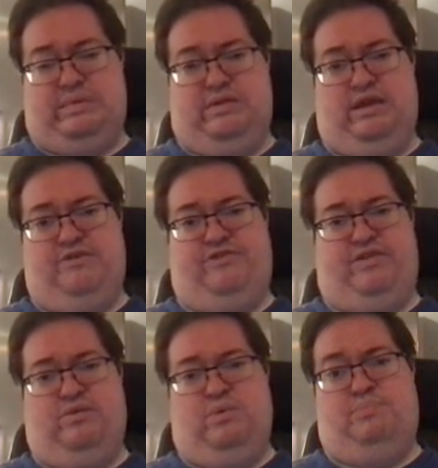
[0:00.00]
Take a
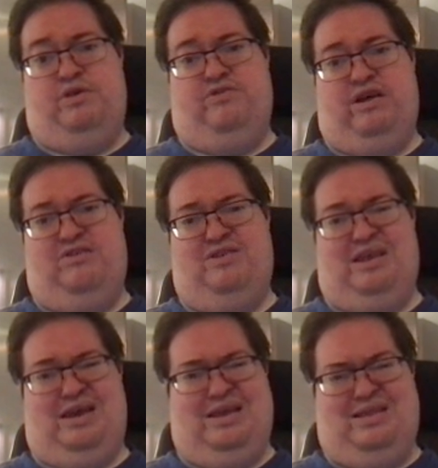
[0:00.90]
setting where p is larger than
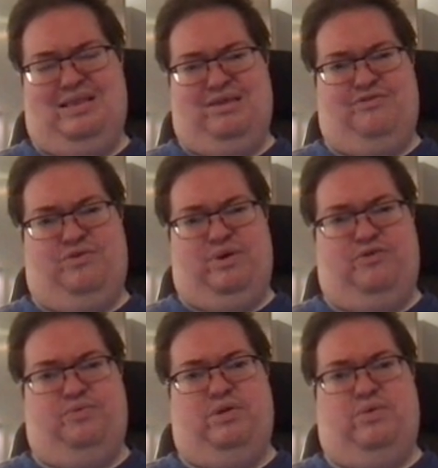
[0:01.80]
n, least
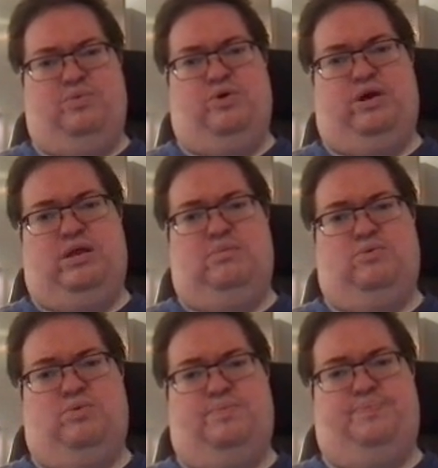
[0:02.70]
squares will not work
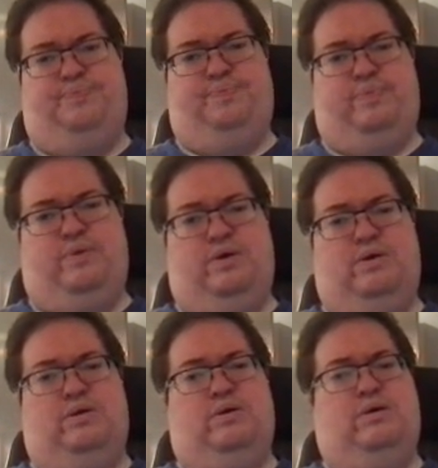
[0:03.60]
anymore.
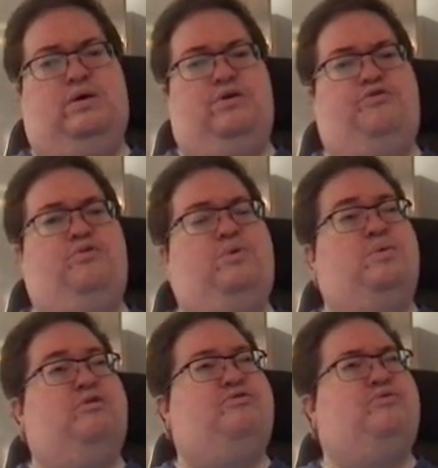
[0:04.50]
So we
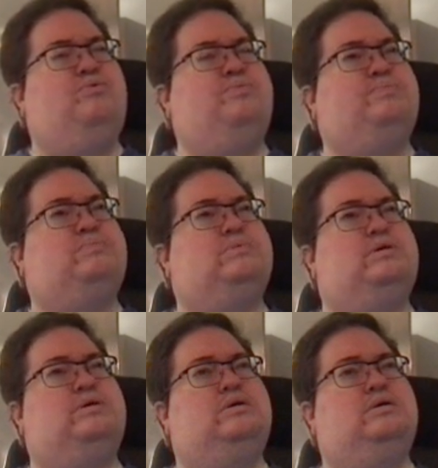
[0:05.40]
want to
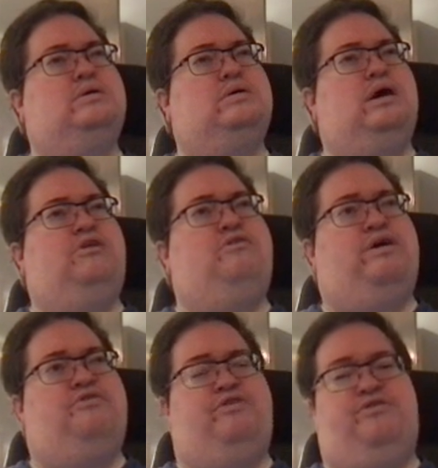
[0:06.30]

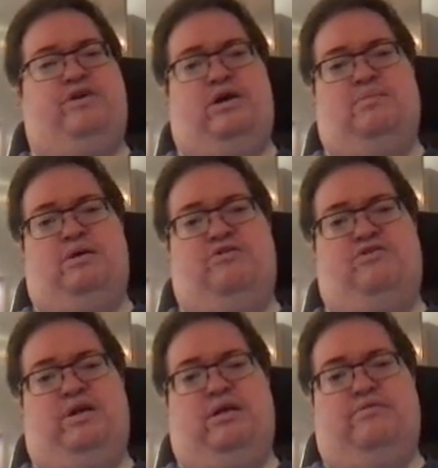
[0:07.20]
address this high
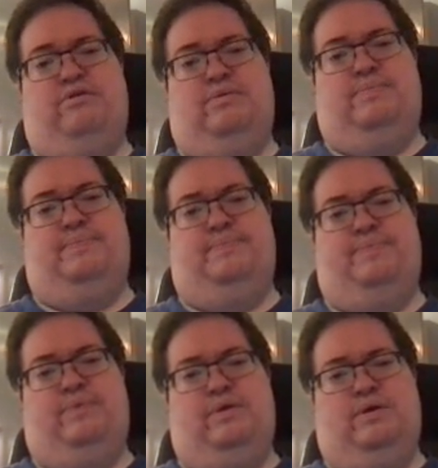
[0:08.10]
dimensionality.
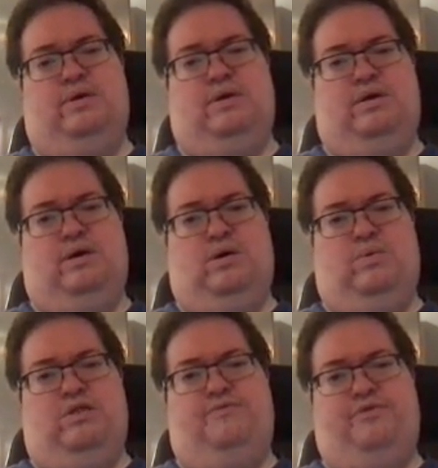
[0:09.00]

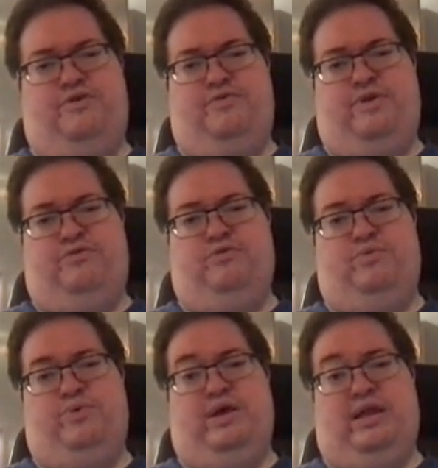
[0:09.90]
Well, the first thing to
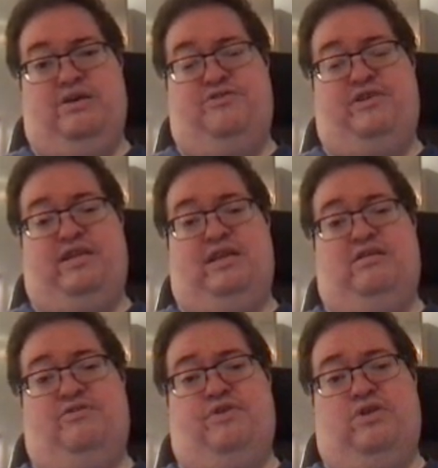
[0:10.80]
realize is that it
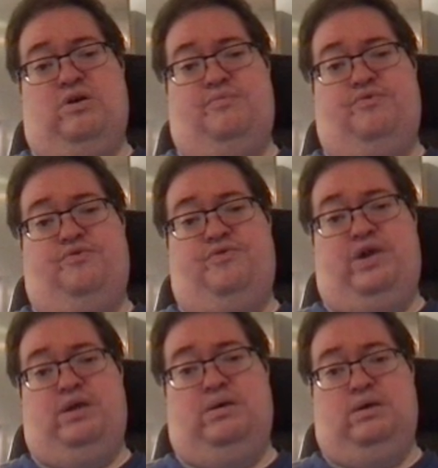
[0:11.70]
does not come for
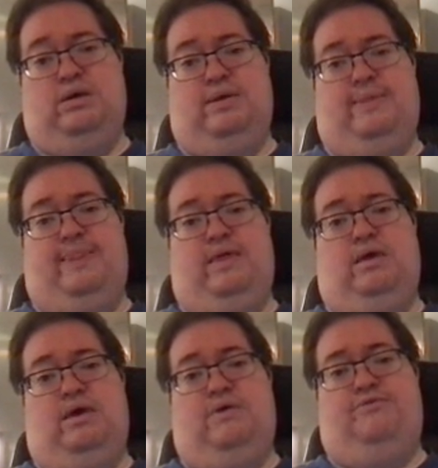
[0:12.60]
free.
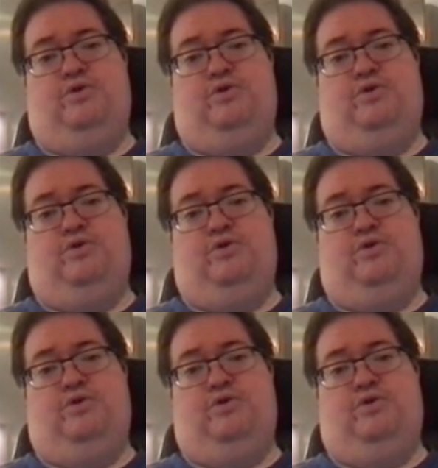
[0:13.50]
If